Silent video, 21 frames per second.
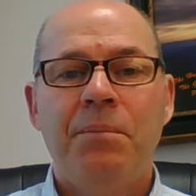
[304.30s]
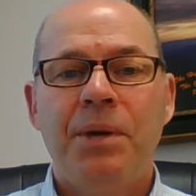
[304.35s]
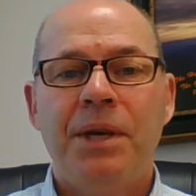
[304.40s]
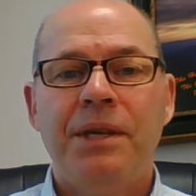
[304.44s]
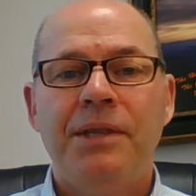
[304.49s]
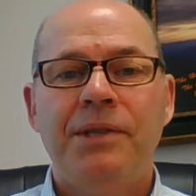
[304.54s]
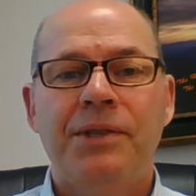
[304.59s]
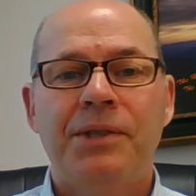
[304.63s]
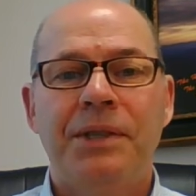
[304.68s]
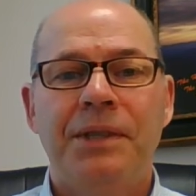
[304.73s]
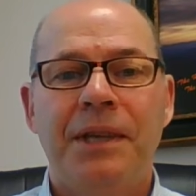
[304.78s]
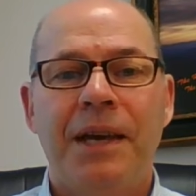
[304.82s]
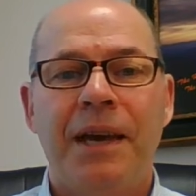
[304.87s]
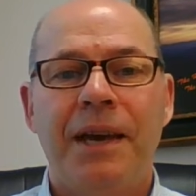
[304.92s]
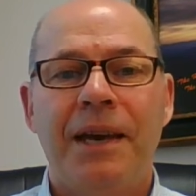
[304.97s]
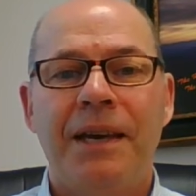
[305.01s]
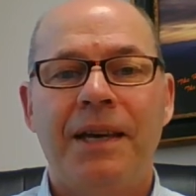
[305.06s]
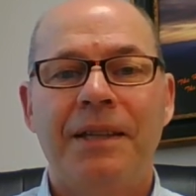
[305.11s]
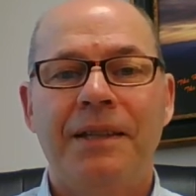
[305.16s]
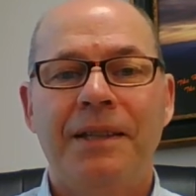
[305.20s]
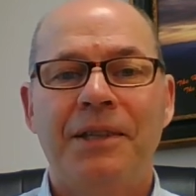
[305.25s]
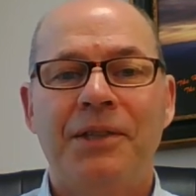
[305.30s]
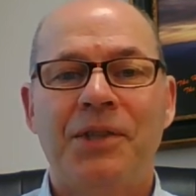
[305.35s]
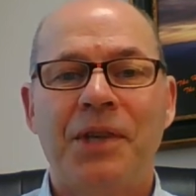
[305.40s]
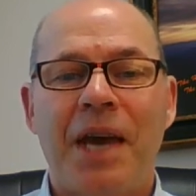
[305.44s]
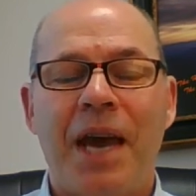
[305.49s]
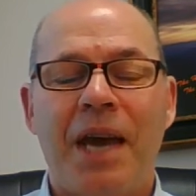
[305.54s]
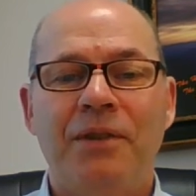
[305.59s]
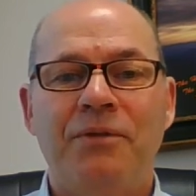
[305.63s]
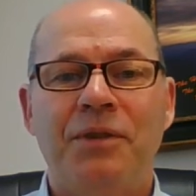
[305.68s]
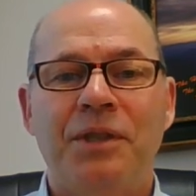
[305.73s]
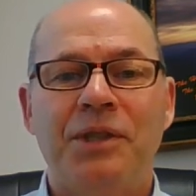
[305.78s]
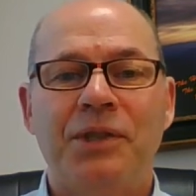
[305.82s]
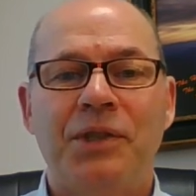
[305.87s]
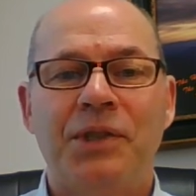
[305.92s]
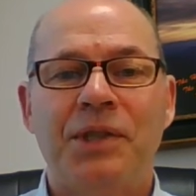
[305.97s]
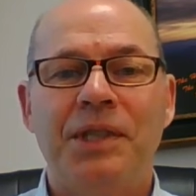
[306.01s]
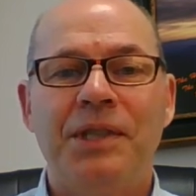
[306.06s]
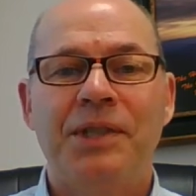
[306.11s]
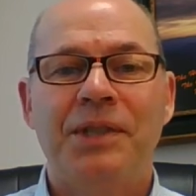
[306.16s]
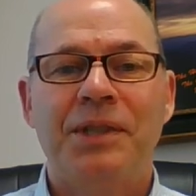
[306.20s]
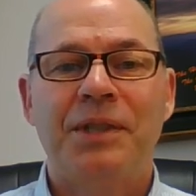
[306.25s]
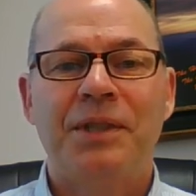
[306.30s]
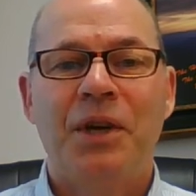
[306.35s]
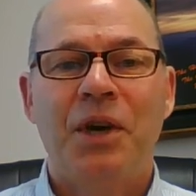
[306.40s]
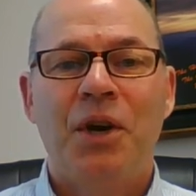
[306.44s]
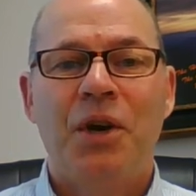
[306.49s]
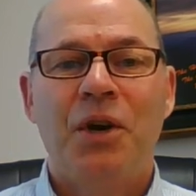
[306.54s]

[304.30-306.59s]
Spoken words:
peace today in this Advent season,